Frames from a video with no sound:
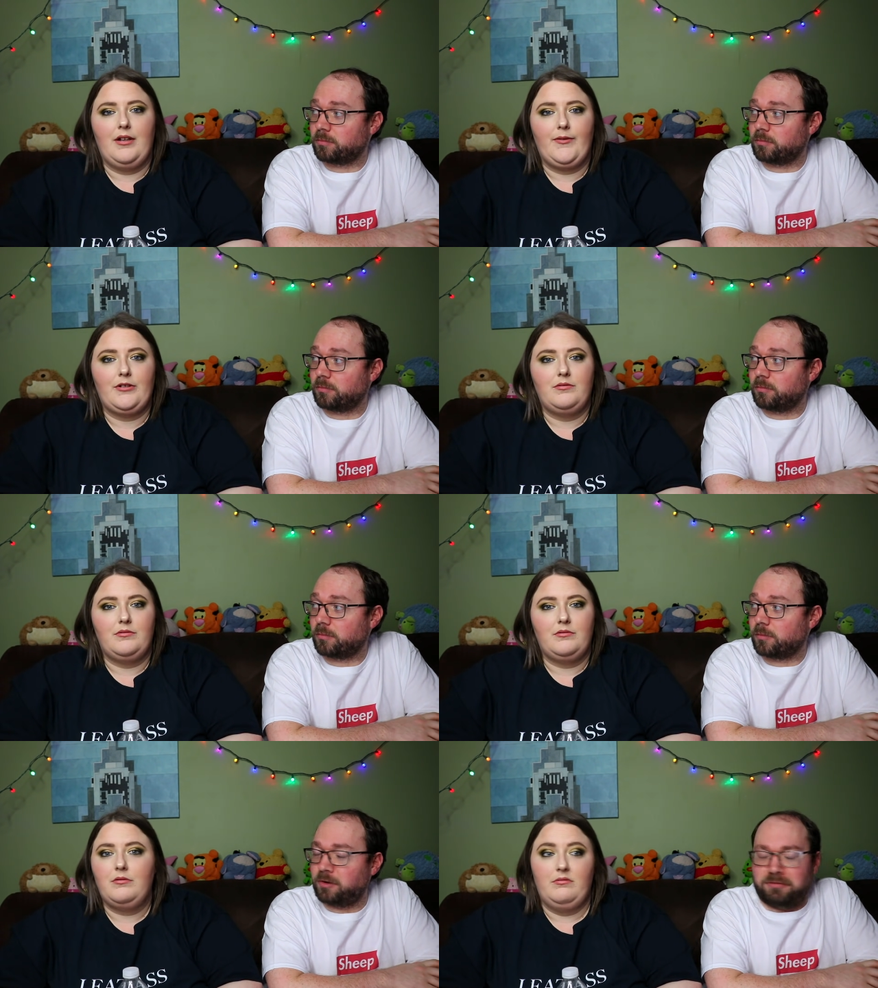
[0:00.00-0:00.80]
Speaker 1: I love
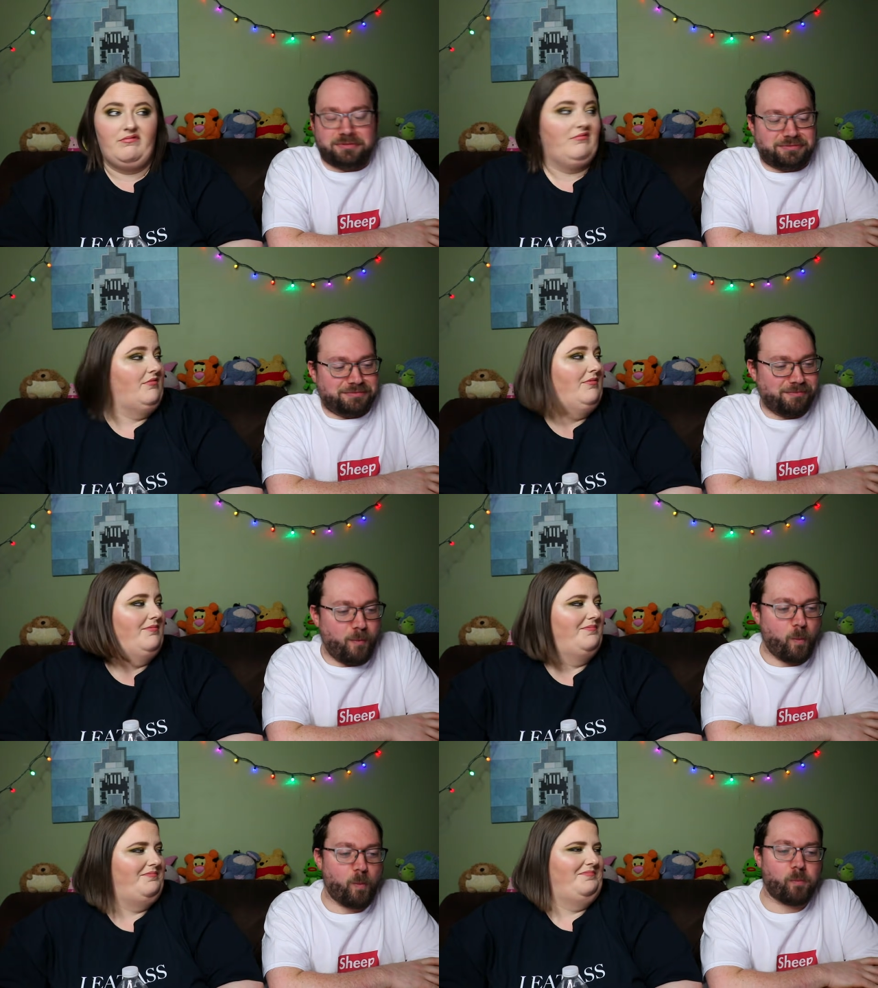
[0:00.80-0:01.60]

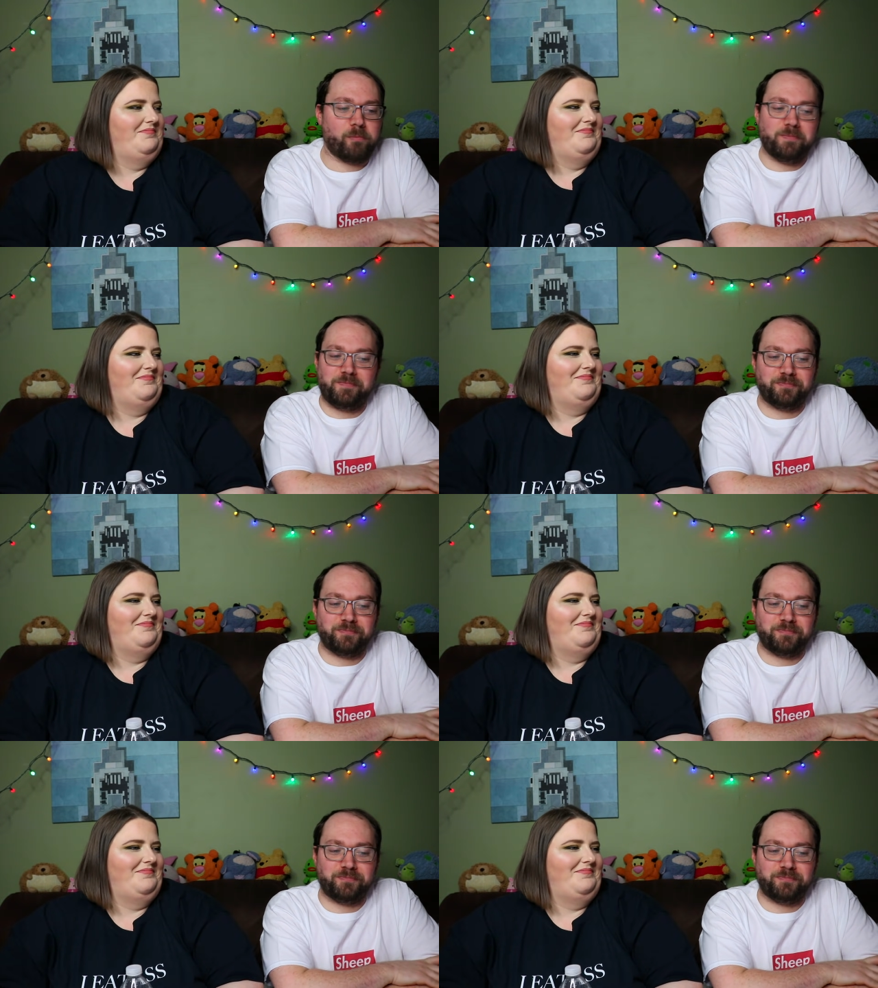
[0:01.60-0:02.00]
it.